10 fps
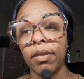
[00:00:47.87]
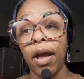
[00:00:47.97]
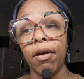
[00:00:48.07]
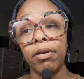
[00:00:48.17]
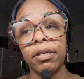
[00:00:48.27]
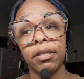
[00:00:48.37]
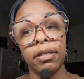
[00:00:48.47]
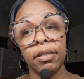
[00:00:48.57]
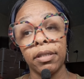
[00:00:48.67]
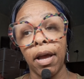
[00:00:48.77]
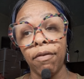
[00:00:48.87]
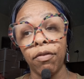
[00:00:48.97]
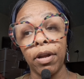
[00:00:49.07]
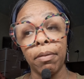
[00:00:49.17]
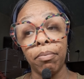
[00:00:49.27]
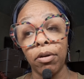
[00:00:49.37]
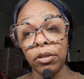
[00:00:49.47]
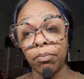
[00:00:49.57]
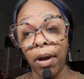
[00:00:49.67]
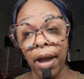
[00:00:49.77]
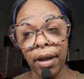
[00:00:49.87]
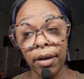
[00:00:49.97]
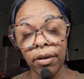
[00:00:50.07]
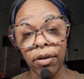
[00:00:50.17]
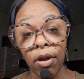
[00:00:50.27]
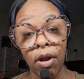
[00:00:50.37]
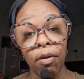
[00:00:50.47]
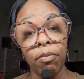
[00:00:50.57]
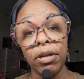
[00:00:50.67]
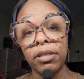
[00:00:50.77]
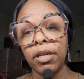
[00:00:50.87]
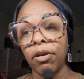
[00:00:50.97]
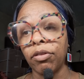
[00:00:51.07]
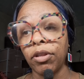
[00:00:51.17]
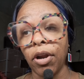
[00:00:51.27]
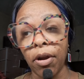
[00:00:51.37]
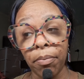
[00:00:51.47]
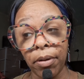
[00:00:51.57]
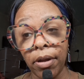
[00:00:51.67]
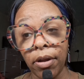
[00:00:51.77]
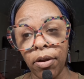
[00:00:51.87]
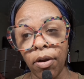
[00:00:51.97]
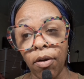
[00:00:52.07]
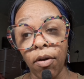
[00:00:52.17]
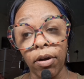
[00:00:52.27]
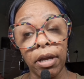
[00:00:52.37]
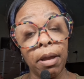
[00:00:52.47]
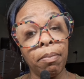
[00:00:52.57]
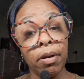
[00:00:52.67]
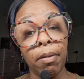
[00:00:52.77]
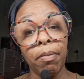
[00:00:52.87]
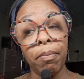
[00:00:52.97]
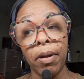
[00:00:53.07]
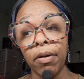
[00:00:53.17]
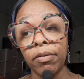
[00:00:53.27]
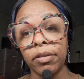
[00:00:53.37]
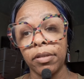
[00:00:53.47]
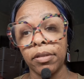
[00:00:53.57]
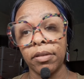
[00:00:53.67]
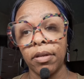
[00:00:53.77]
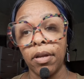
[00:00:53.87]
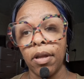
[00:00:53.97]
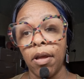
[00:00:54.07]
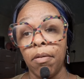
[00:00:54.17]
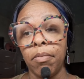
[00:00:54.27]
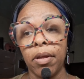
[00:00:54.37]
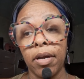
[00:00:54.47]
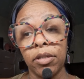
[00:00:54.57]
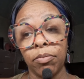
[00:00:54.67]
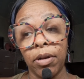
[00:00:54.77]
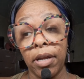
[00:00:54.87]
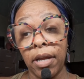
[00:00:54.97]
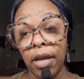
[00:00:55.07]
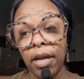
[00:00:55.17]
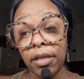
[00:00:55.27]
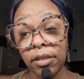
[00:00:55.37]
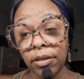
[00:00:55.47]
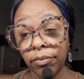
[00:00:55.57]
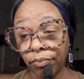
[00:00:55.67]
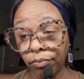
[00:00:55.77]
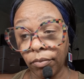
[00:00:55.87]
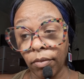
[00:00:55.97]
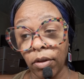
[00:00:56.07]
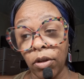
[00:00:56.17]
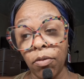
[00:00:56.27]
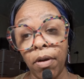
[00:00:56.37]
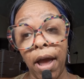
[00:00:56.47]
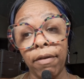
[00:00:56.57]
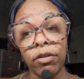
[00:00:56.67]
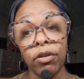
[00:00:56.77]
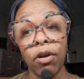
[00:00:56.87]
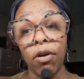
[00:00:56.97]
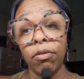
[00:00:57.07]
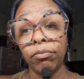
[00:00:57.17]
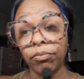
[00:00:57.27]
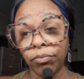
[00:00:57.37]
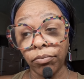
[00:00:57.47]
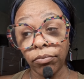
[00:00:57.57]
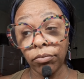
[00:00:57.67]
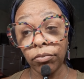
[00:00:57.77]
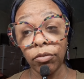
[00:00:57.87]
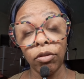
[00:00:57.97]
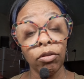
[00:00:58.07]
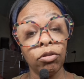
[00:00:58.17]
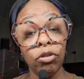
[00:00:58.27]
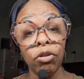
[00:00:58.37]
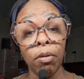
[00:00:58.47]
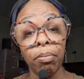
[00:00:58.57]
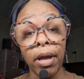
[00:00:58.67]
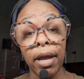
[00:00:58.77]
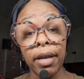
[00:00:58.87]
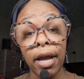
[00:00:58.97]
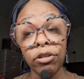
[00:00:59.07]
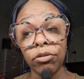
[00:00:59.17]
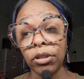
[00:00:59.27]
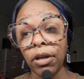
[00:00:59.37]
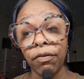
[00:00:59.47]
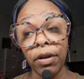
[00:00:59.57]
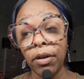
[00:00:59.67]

Now isn't the time for impulse buying, retail therapy, or keeping up appearances. Because when it hits, you will have to go to your plain natural self